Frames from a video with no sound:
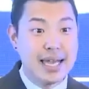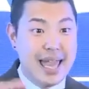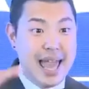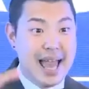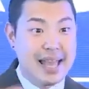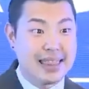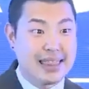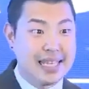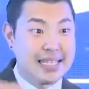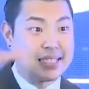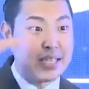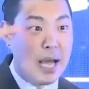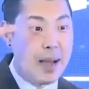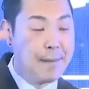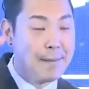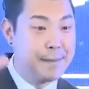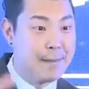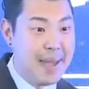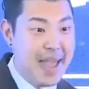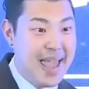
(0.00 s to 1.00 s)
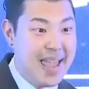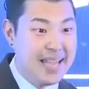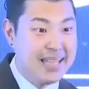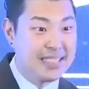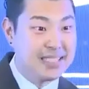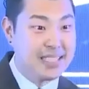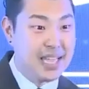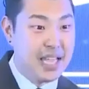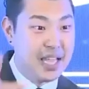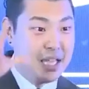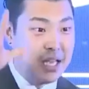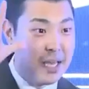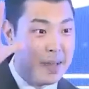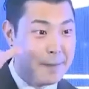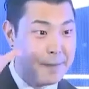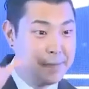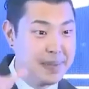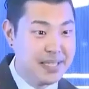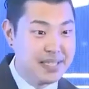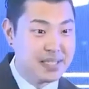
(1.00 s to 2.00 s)
at this amazing
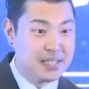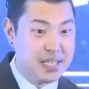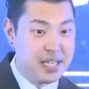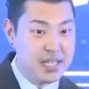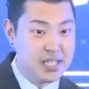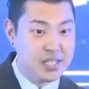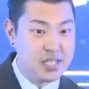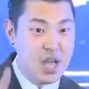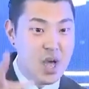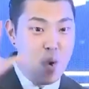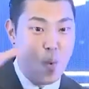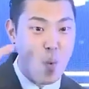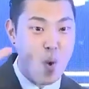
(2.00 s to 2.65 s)
business